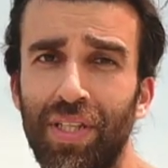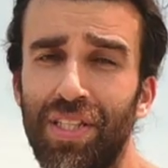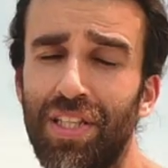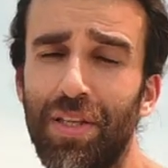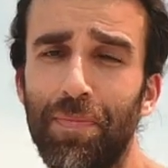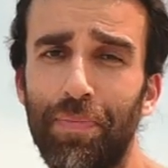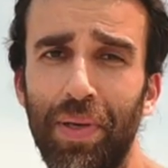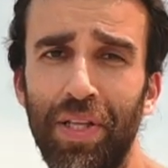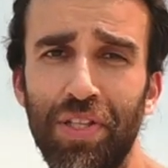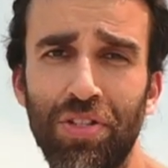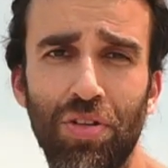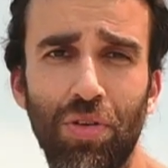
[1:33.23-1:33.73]
This
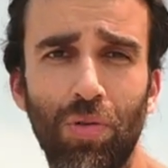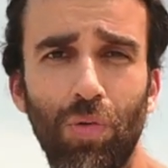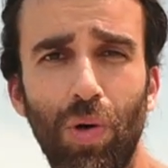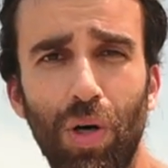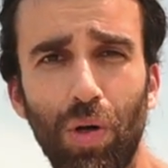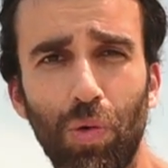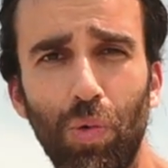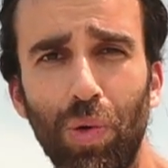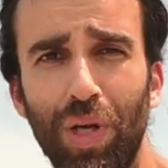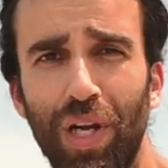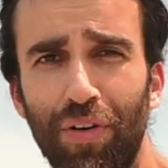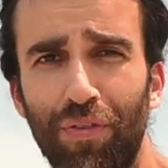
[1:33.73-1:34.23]
depends on
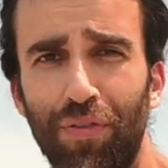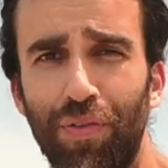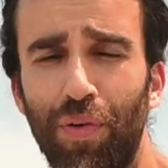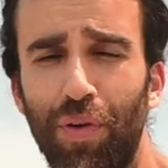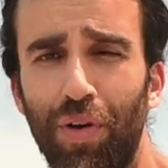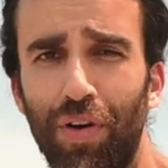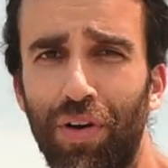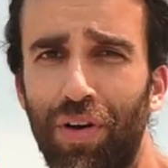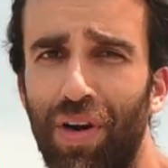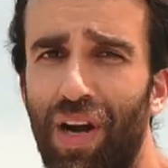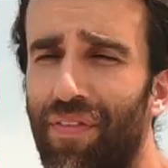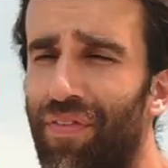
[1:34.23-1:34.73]
what we are
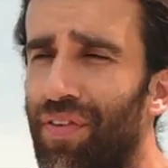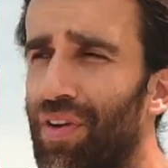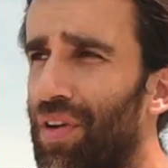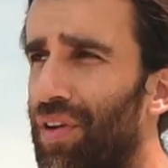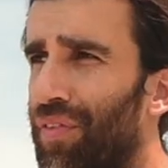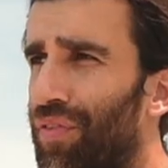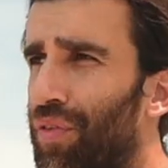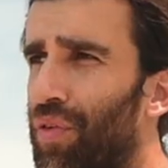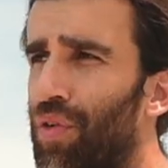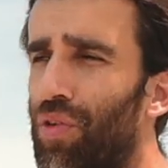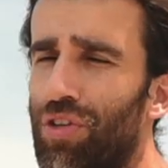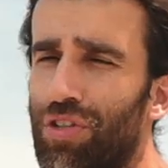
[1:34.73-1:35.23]
photographing,
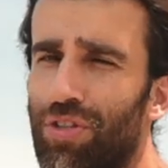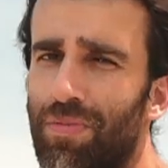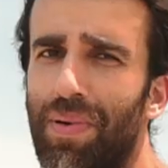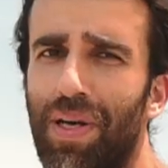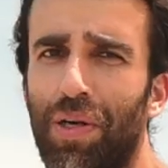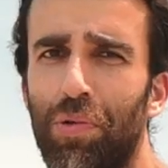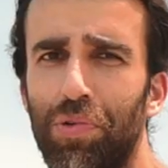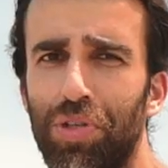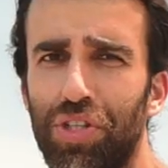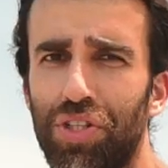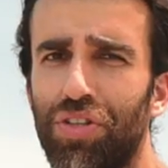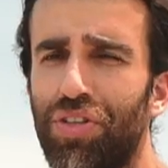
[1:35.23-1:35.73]
of course,
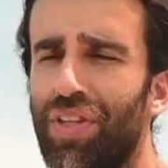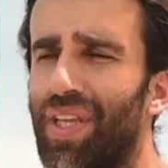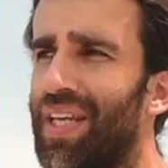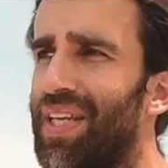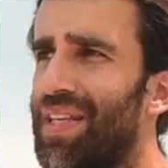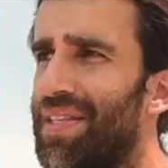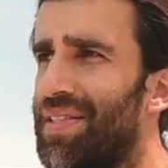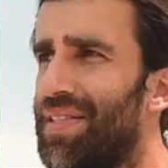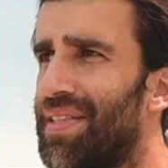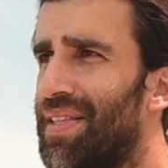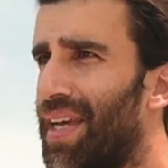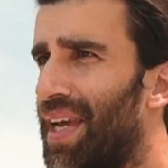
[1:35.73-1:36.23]
but we
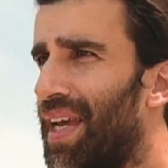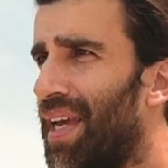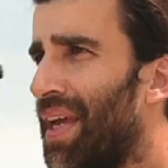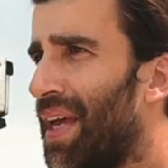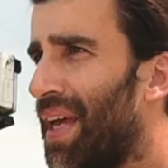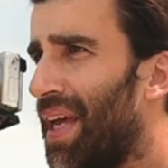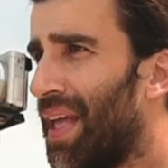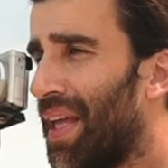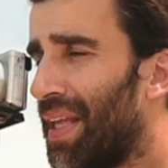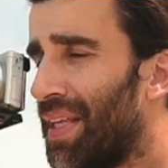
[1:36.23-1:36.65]
shouldn't stay